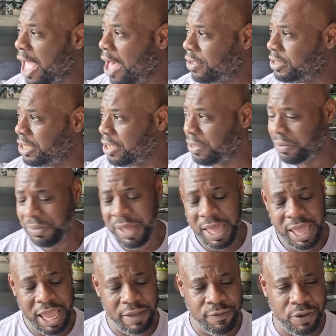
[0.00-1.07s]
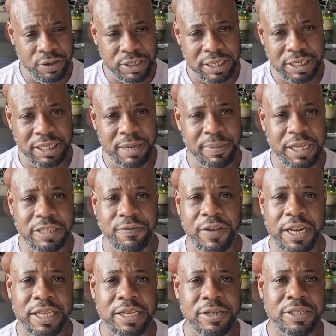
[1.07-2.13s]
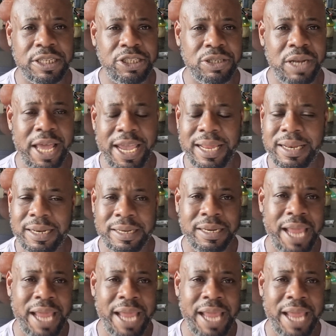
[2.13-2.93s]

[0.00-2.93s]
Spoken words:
Also, if you see some of these videos that you like,